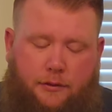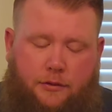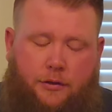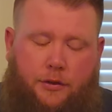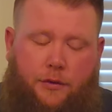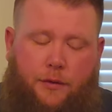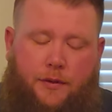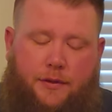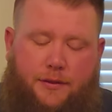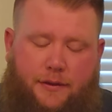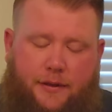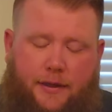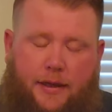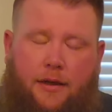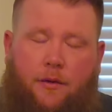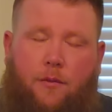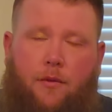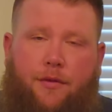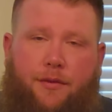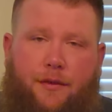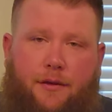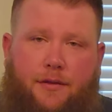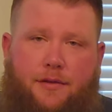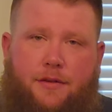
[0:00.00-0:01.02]
do its thing
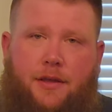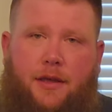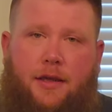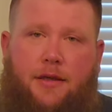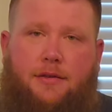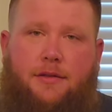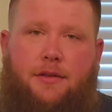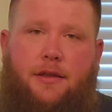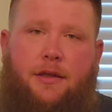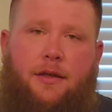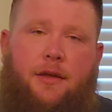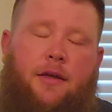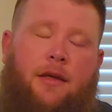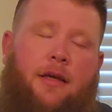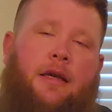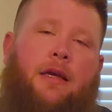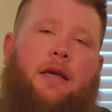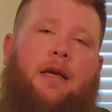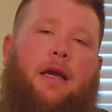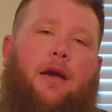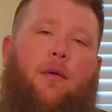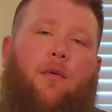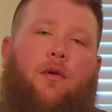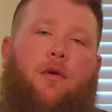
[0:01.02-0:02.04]
with the seasoning,
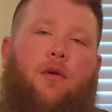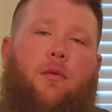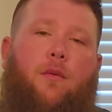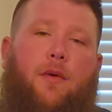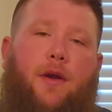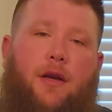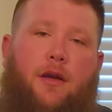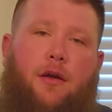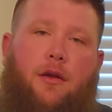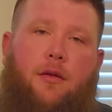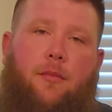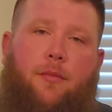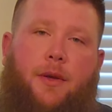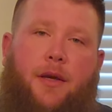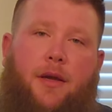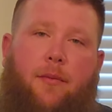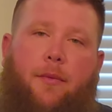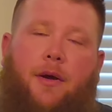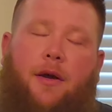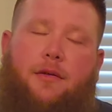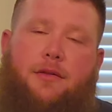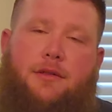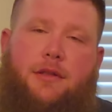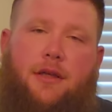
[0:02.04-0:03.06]
and we're gonna wait on the pit
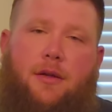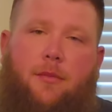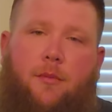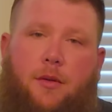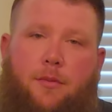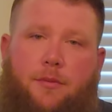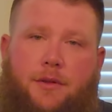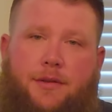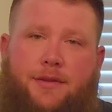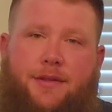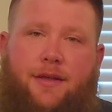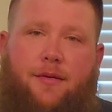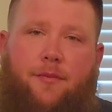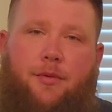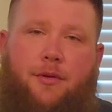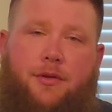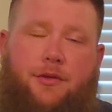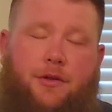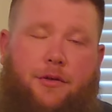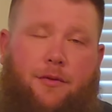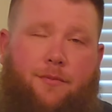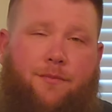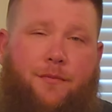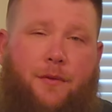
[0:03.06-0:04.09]
boss to come up to
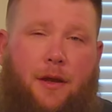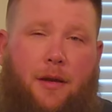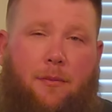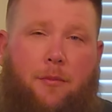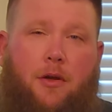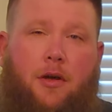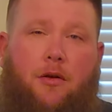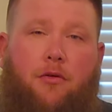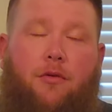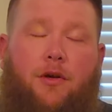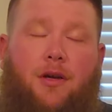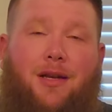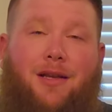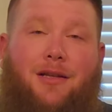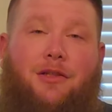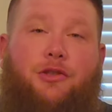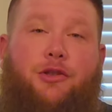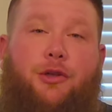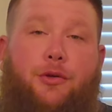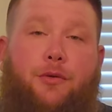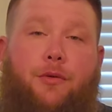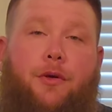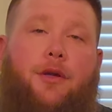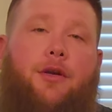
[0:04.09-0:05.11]
temperature. I'm gonna run at
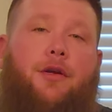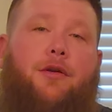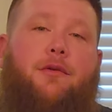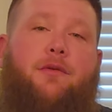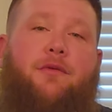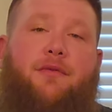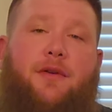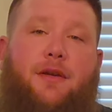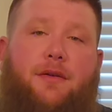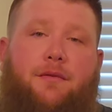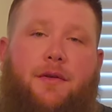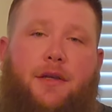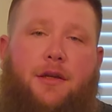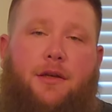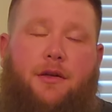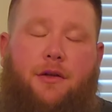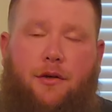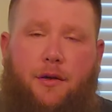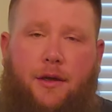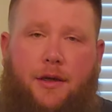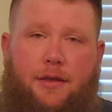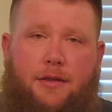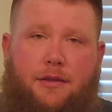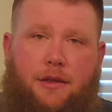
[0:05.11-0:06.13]
250
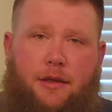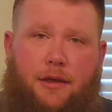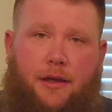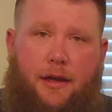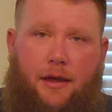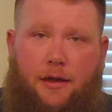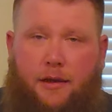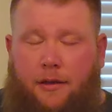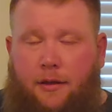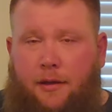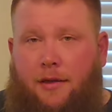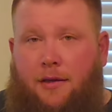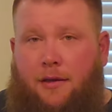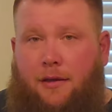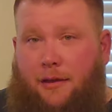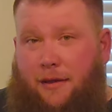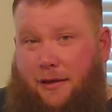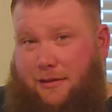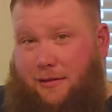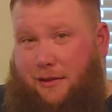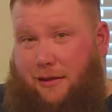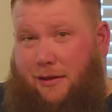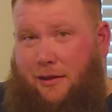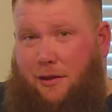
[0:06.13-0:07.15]
degrees today.
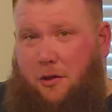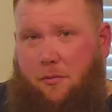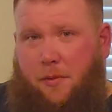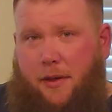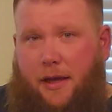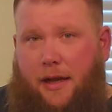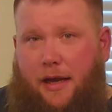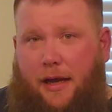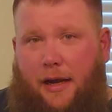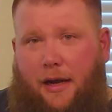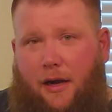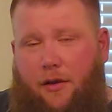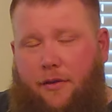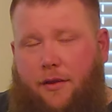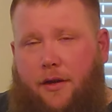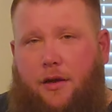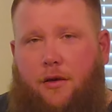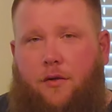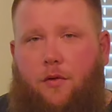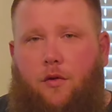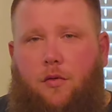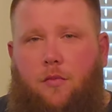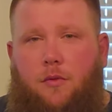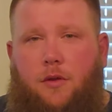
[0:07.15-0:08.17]
It's a little bit higher than
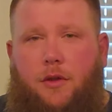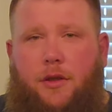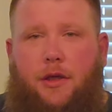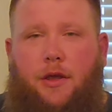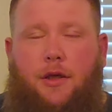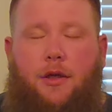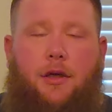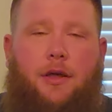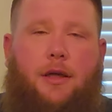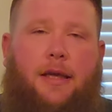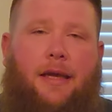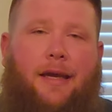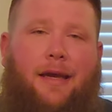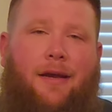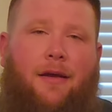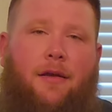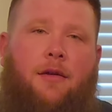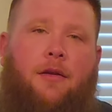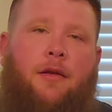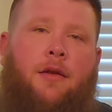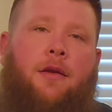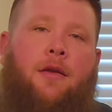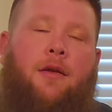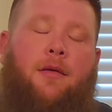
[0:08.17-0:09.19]
I normally cook
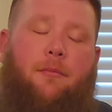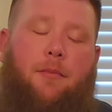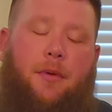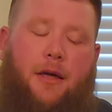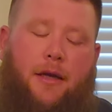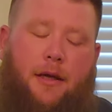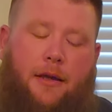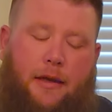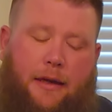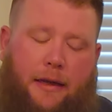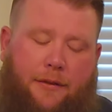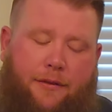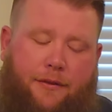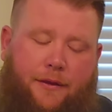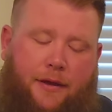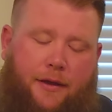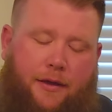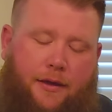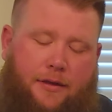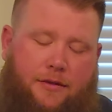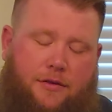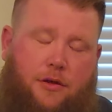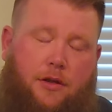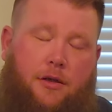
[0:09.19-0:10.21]
at, but I
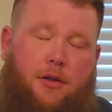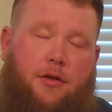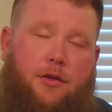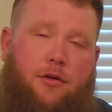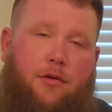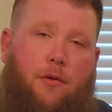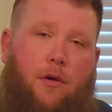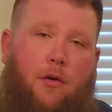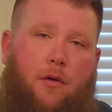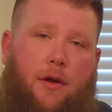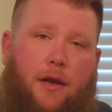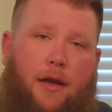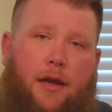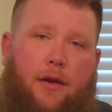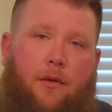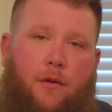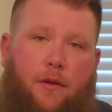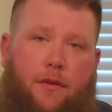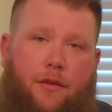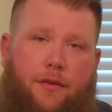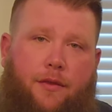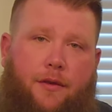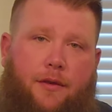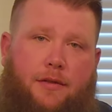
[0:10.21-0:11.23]
think it's going to do okay
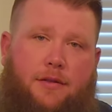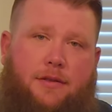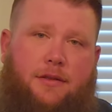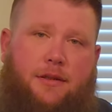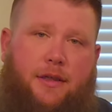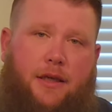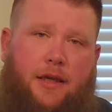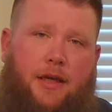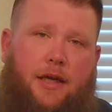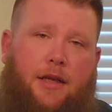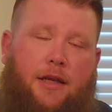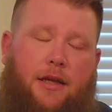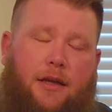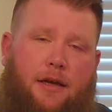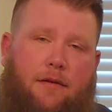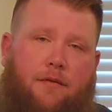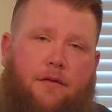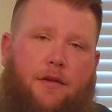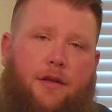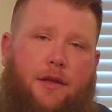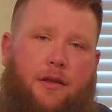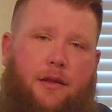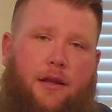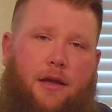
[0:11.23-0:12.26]
with this skin and
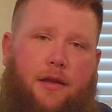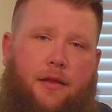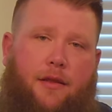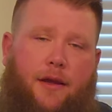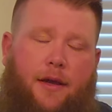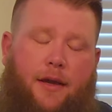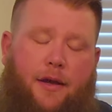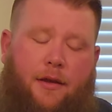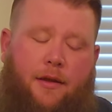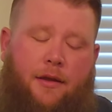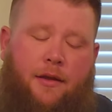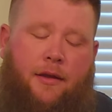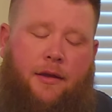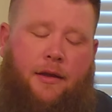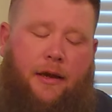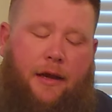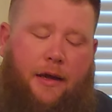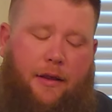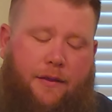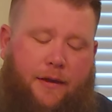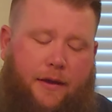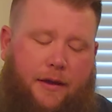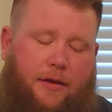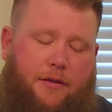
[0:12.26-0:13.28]
everything like that.
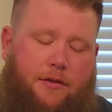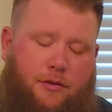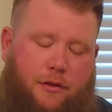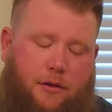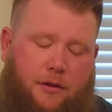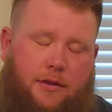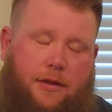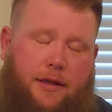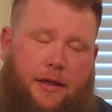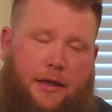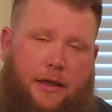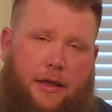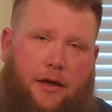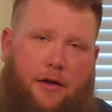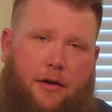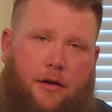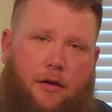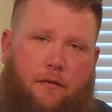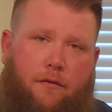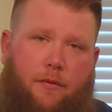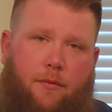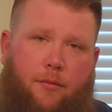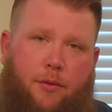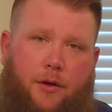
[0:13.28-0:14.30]
I think it's going to take care
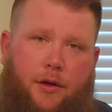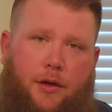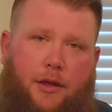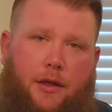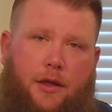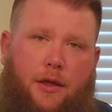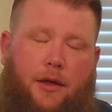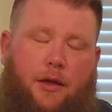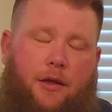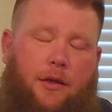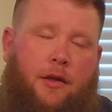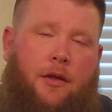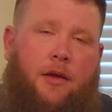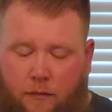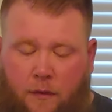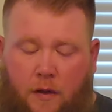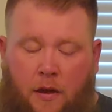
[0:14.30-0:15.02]
of it pretty good.